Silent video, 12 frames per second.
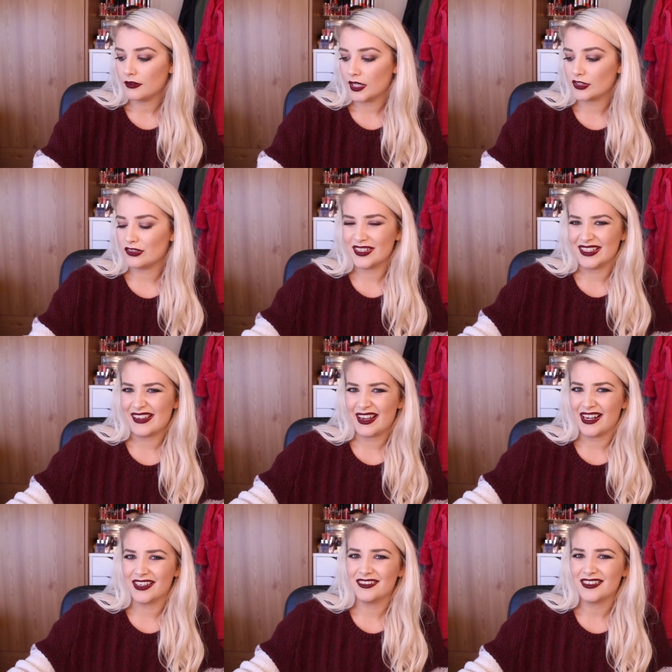I don't think you
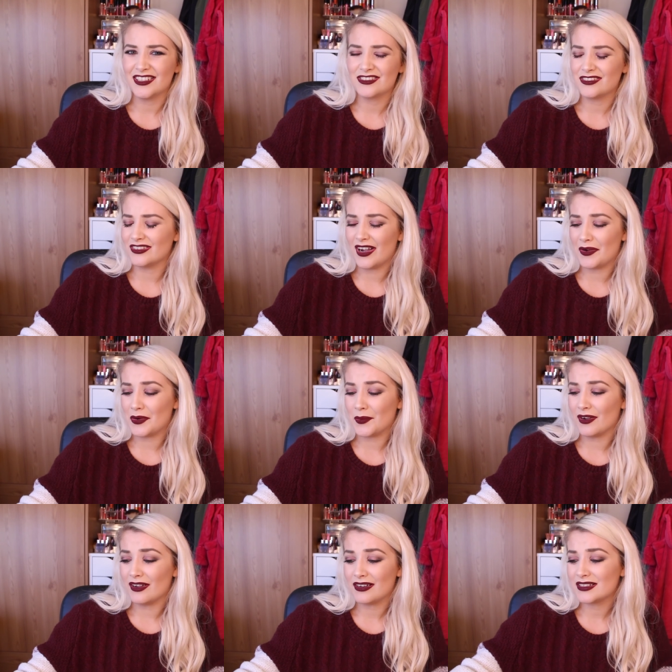can. I don't know how it
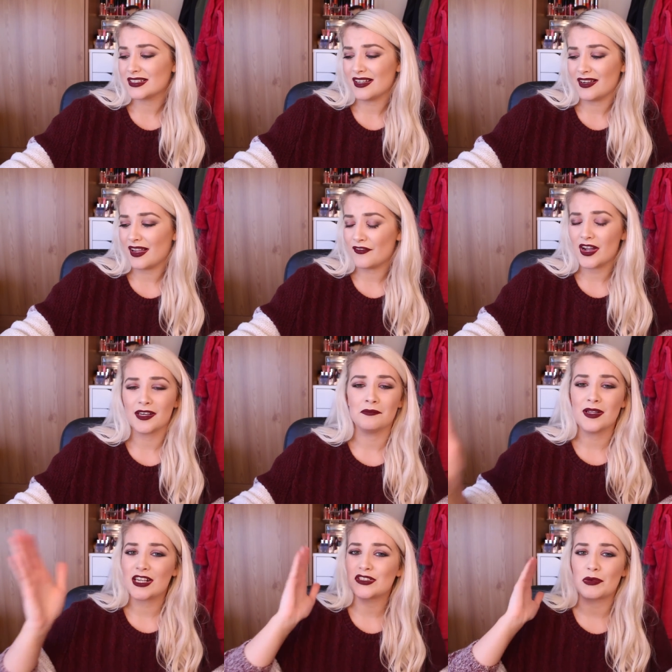works. I've had
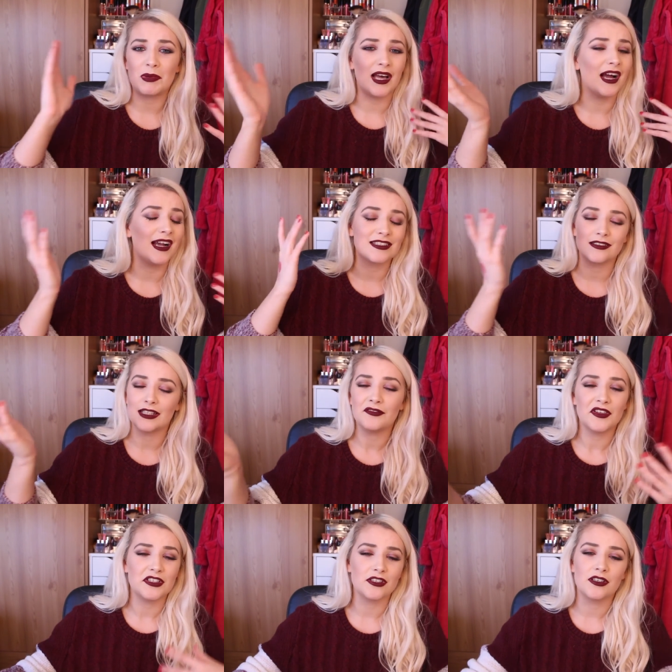mixed replies on
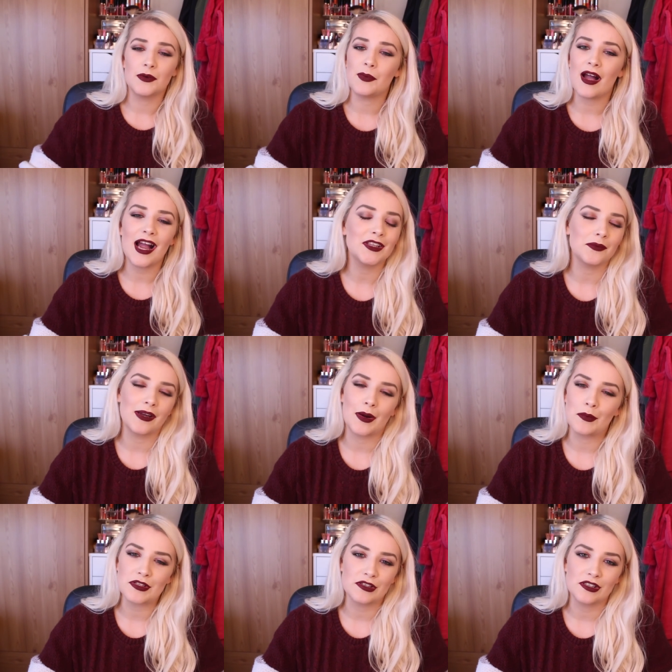that video, but either way
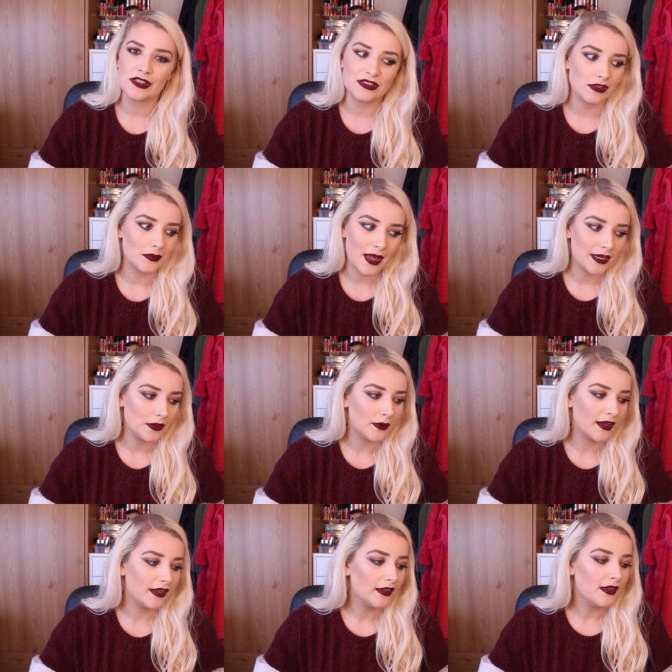I wasn't going to sue them
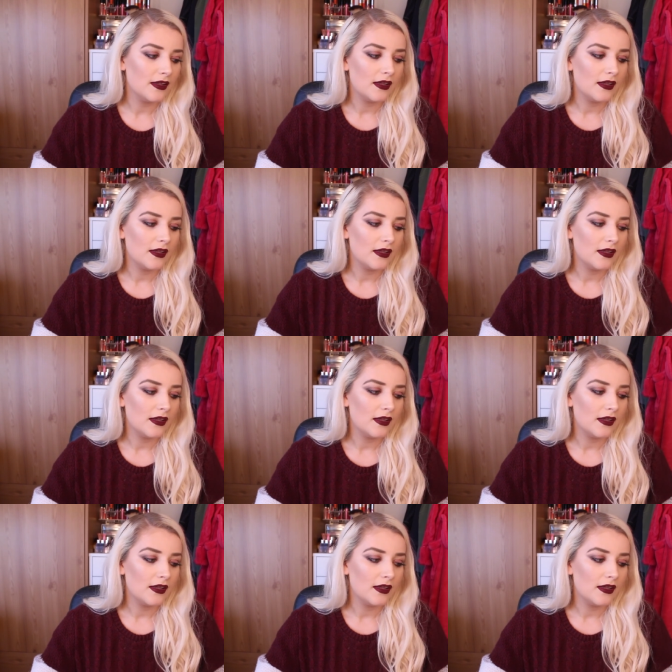anyway.